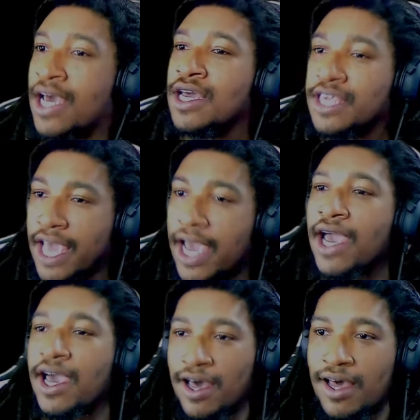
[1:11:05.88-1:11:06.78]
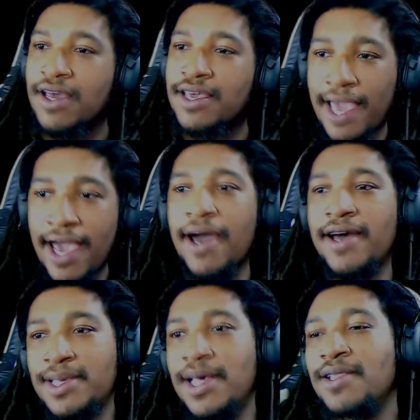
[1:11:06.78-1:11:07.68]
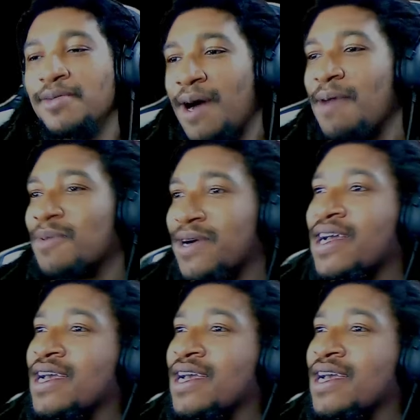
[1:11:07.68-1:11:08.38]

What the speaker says: Yeah. Tell him, my boy.